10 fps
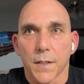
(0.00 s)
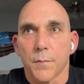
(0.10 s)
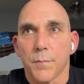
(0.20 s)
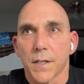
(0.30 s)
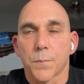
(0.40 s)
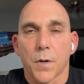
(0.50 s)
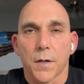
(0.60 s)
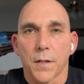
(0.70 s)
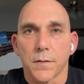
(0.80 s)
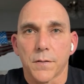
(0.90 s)
The best part
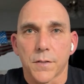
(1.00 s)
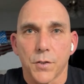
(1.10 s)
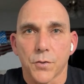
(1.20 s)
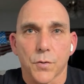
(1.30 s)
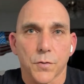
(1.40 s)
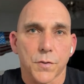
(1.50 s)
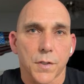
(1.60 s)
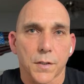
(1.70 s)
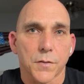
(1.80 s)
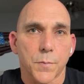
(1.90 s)
of the senior drill
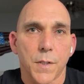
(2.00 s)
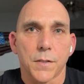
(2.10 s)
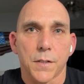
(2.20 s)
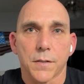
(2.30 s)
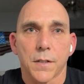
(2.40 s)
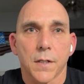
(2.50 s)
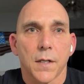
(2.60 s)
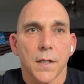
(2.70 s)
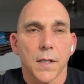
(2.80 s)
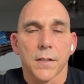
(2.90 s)
instructor speech is,
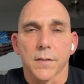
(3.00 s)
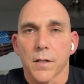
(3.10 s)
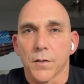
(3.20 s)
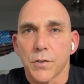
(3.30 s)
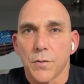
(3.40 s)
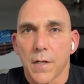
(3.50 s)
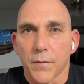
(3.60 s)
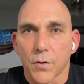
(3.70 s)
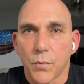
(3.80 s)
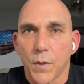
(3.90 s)
as long as you
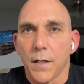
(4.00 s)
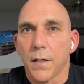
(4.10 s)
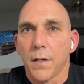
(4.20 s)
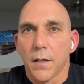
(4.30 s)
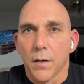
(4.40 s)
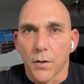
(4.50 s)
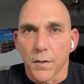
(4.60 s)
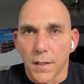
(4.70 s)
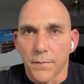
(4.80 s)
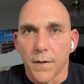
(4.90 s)
never quit or
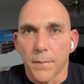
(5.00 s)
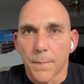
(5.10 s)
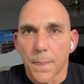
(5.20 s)
give up,